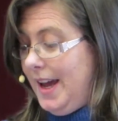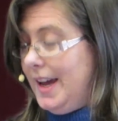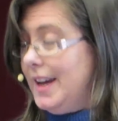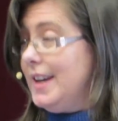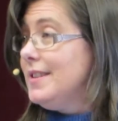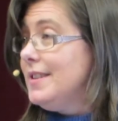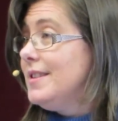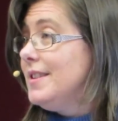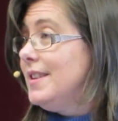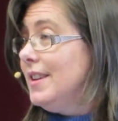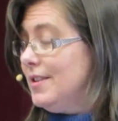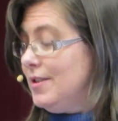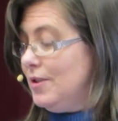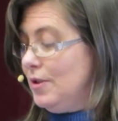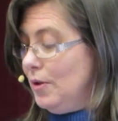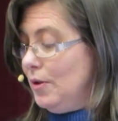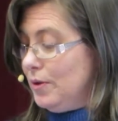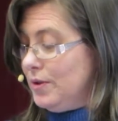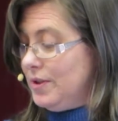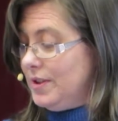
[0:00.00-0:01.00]
Is this
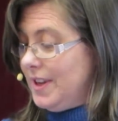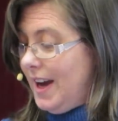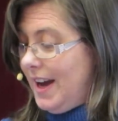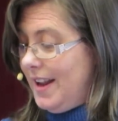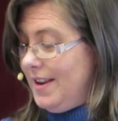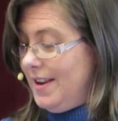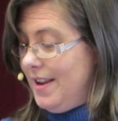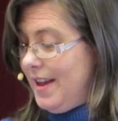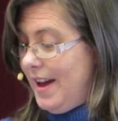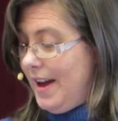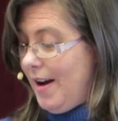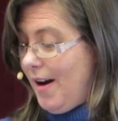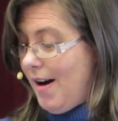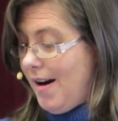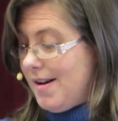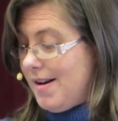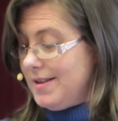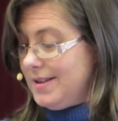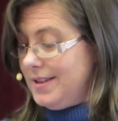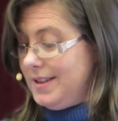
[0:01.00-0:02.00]
your son, they
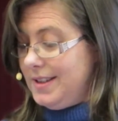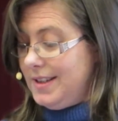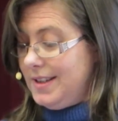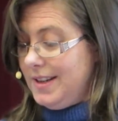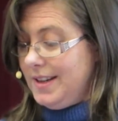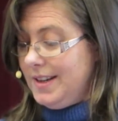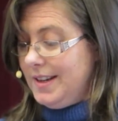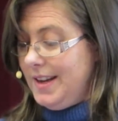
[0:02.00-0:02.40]
asked.